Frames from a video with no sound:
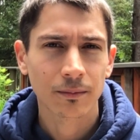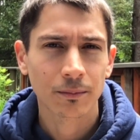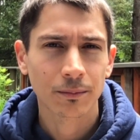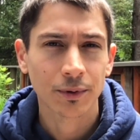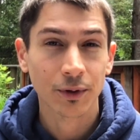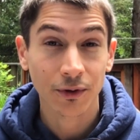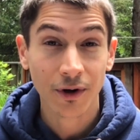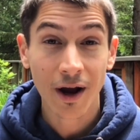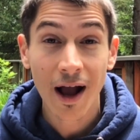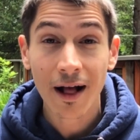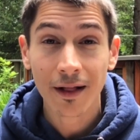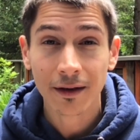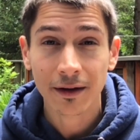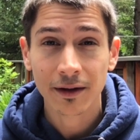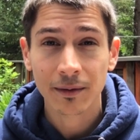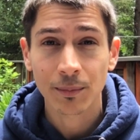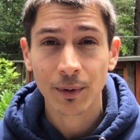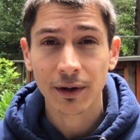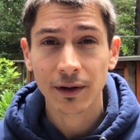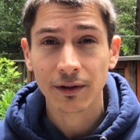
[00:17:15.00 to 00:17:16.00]

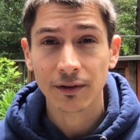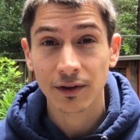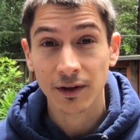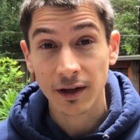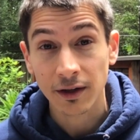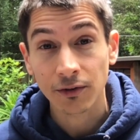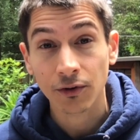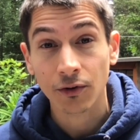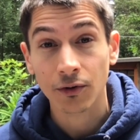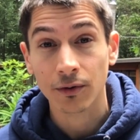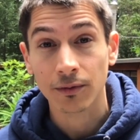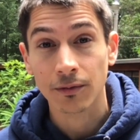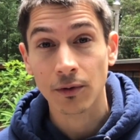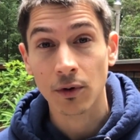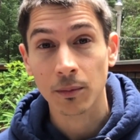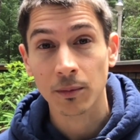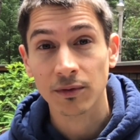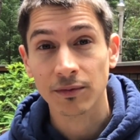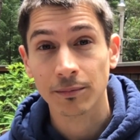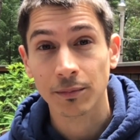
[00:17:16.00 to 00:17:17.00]
plurality, but is an integral
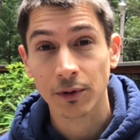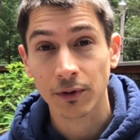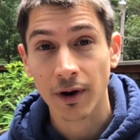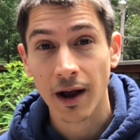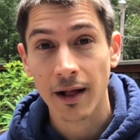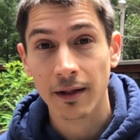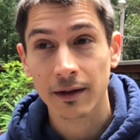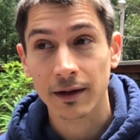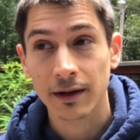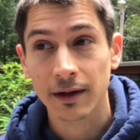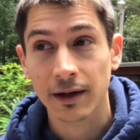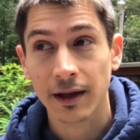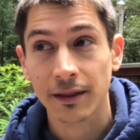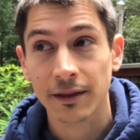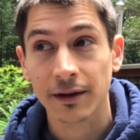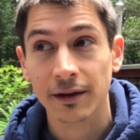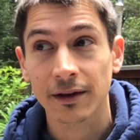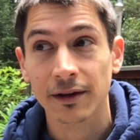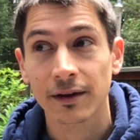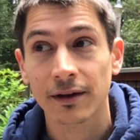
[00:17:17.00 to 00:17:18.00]
form of plurality. I
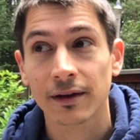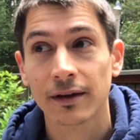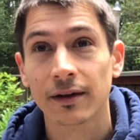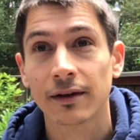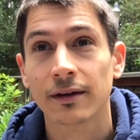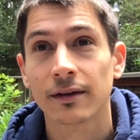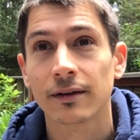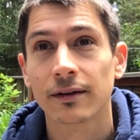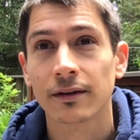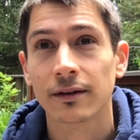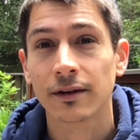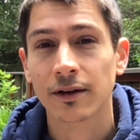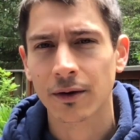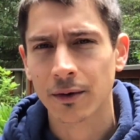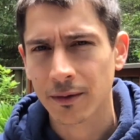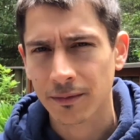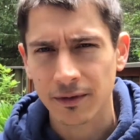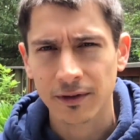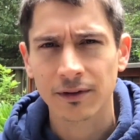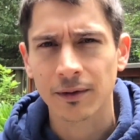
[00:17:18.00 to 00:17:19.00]
think,
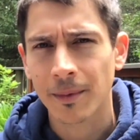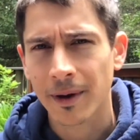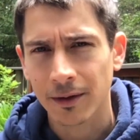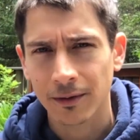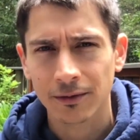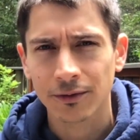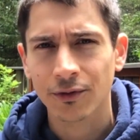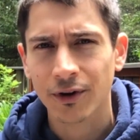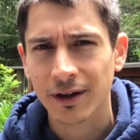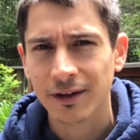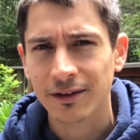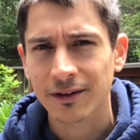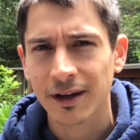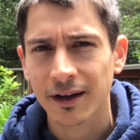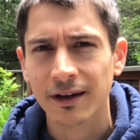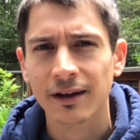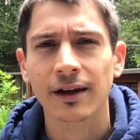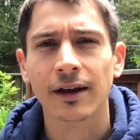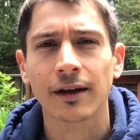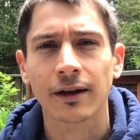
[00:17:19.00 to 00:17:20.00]
if it's about
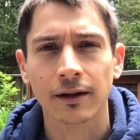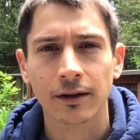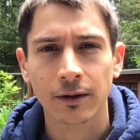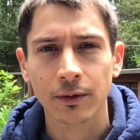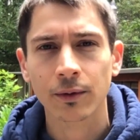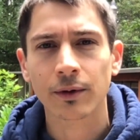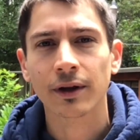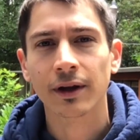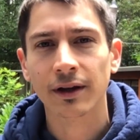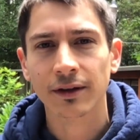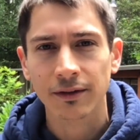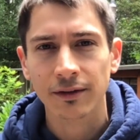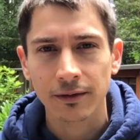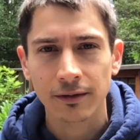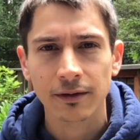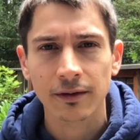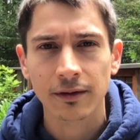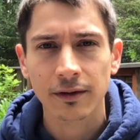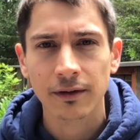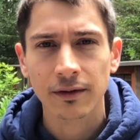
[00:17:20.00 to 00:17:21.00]
transcending and including,
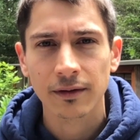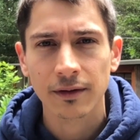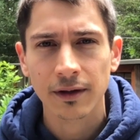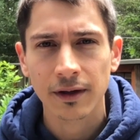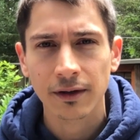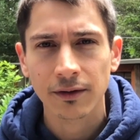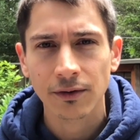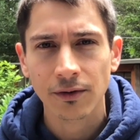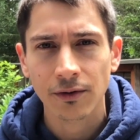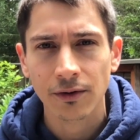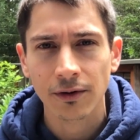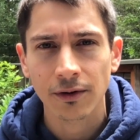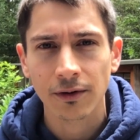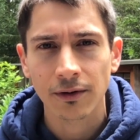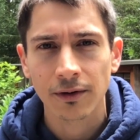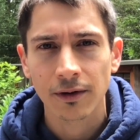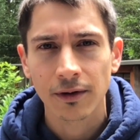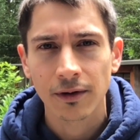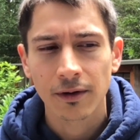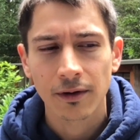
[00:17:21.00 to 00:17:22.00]
the integral
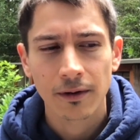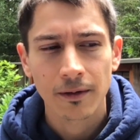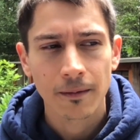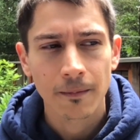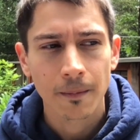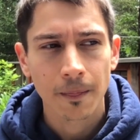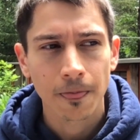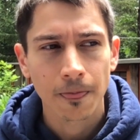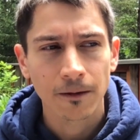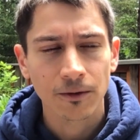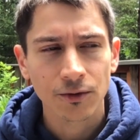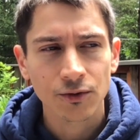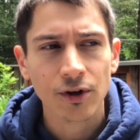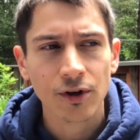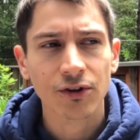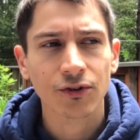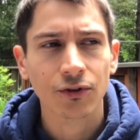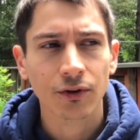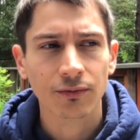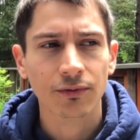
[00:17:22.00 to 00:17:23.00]

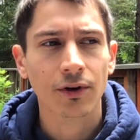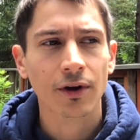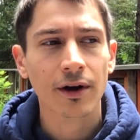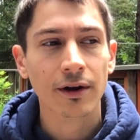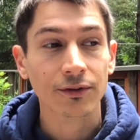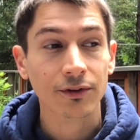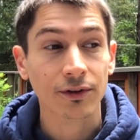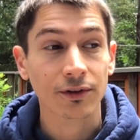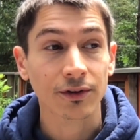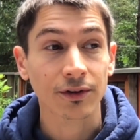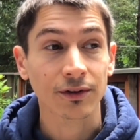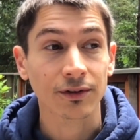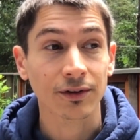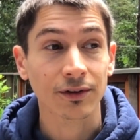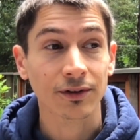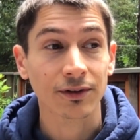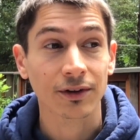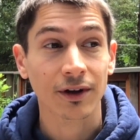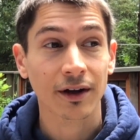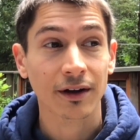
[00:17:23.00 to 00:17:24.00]
structure of consciousness
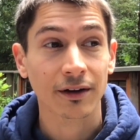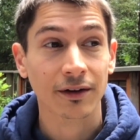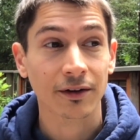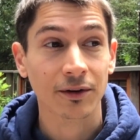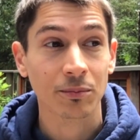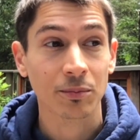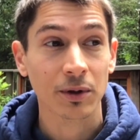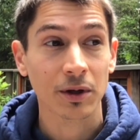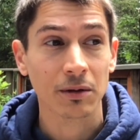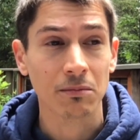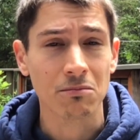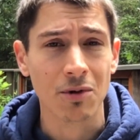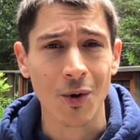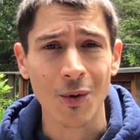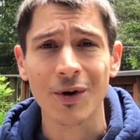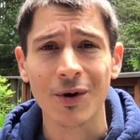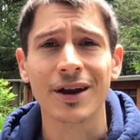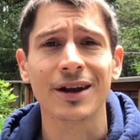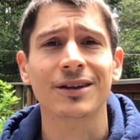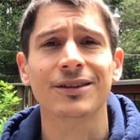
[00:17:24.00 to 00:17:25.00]
is not going to be
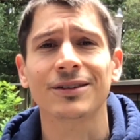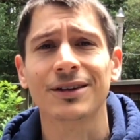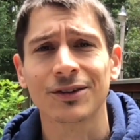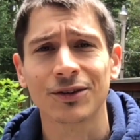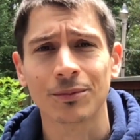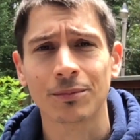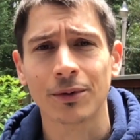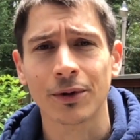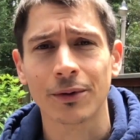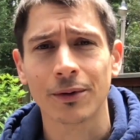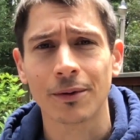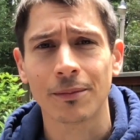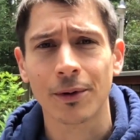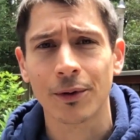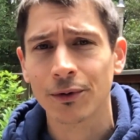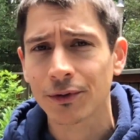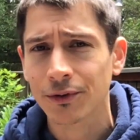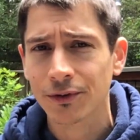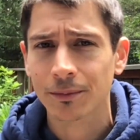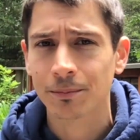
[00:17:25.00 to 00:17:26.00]
monist as
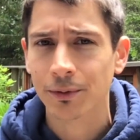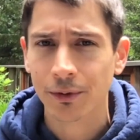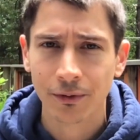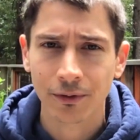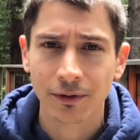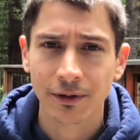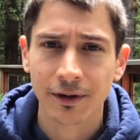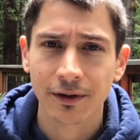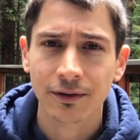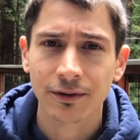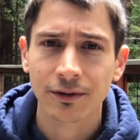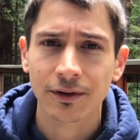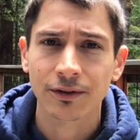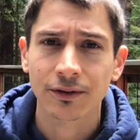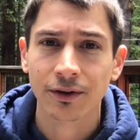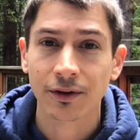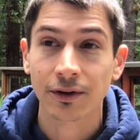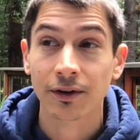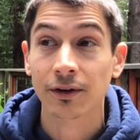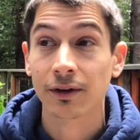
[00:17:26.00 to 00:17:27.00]
opposed to pluralist. It's
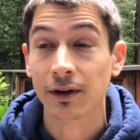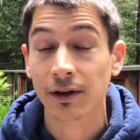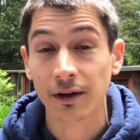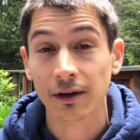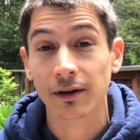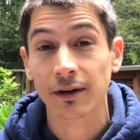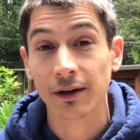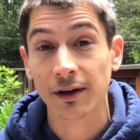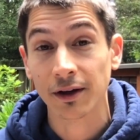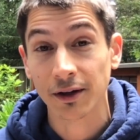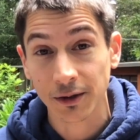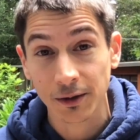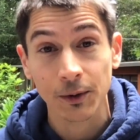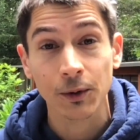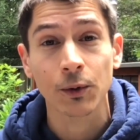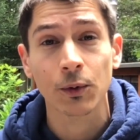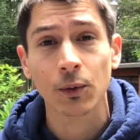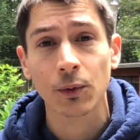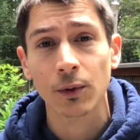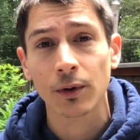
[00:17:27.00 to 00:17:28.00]
going to
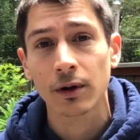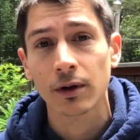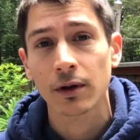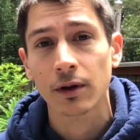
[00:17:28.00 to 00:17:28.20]
include